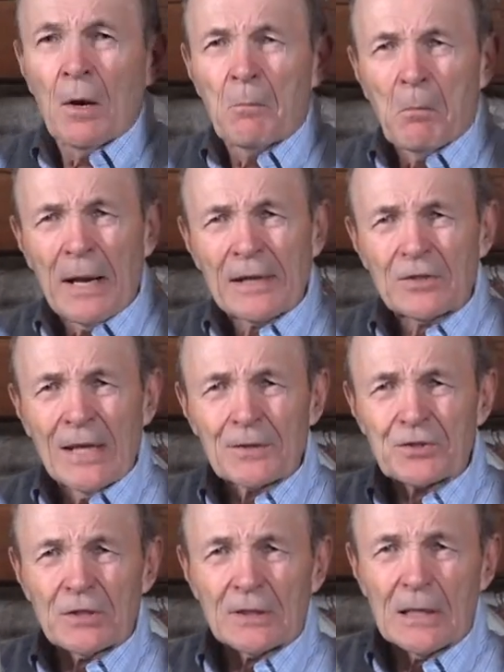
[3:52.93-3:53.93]
Mike
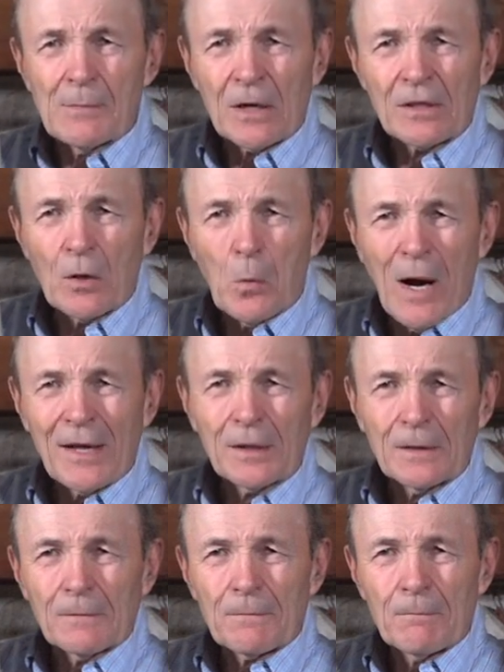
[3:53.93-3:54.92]
Nelson came out of the
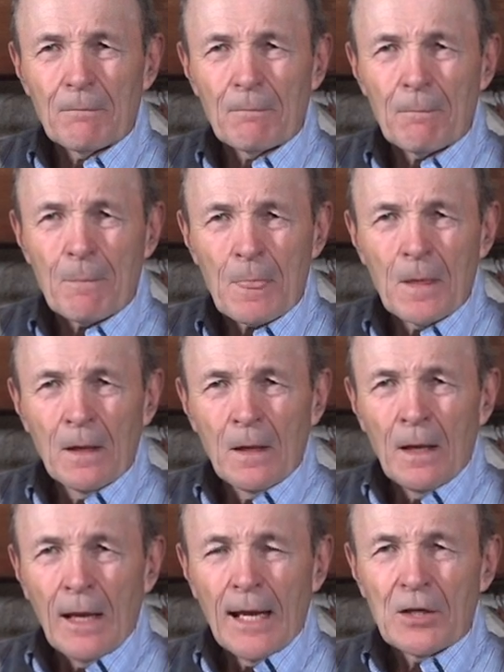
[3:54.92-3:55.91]
water
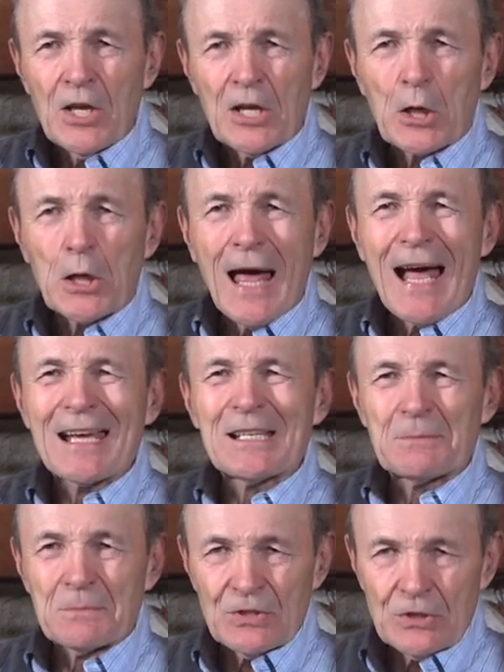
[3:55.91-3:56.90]
and he
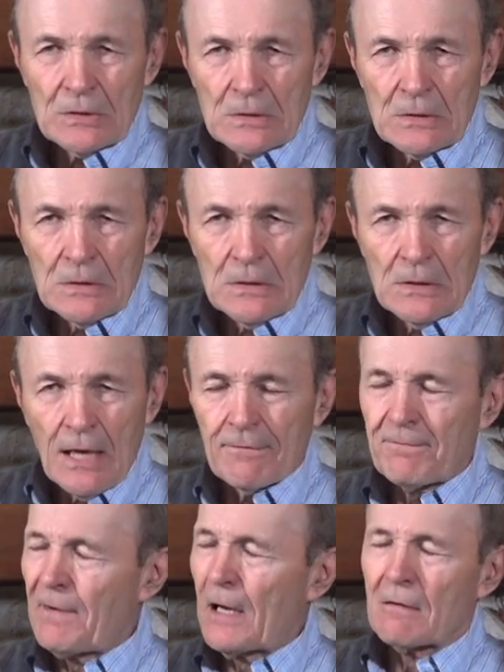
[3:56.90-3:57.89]
climbed a
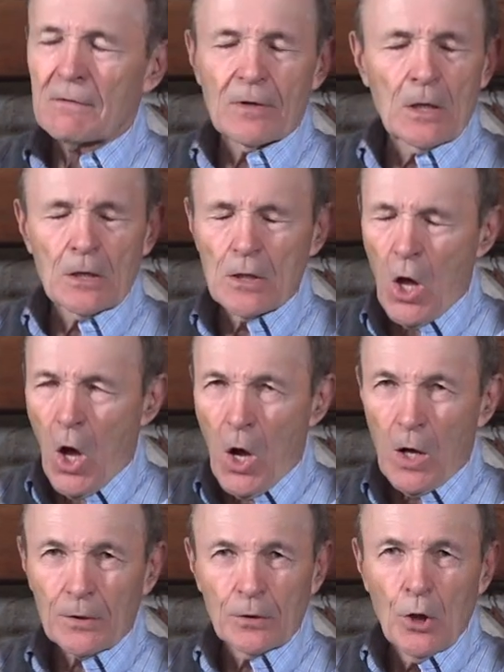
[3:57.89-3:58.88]
very, very
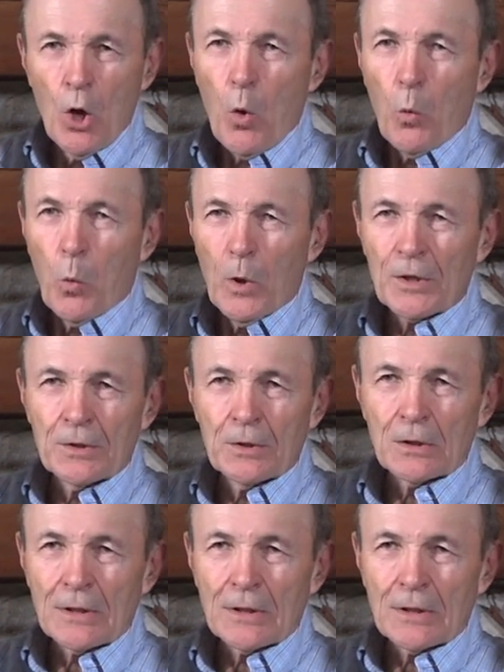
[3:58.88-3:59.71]
long wooden